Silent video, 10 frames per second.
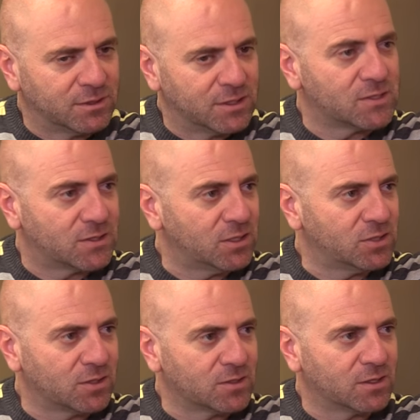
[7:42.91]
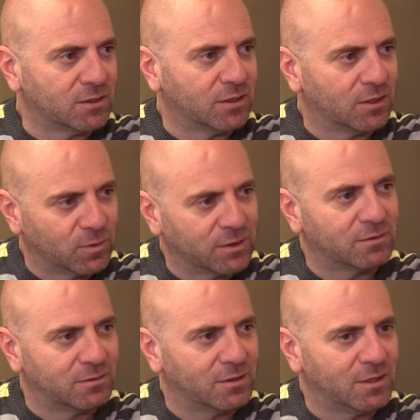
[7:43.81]
his teachings and what
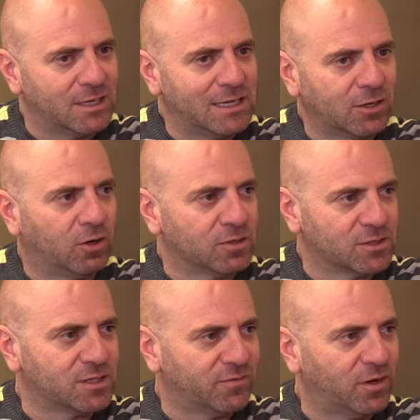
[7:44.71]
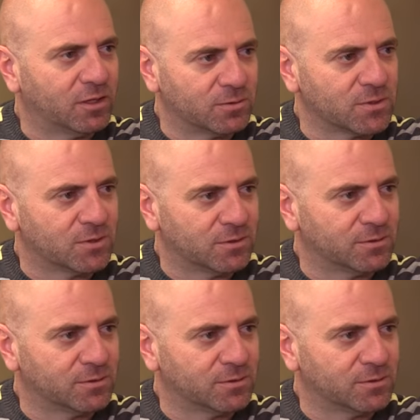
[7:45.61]
he calls his followers to